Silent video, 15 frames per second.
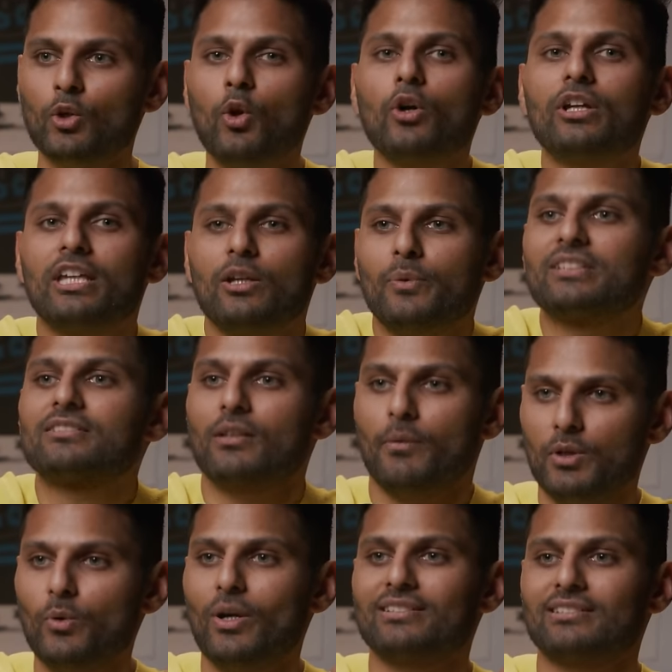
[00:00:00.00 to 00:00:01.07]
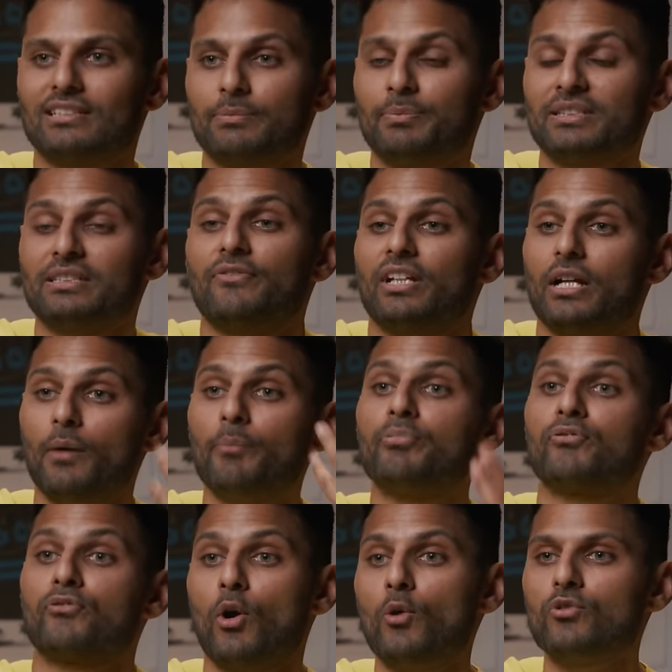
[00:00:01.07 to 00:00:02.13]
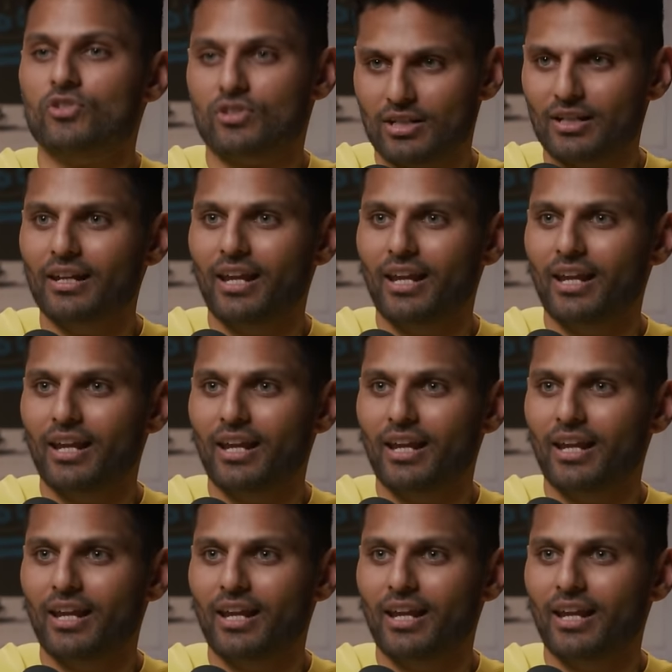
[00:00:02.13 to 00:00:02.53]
You're looking with someone who has a specific approach to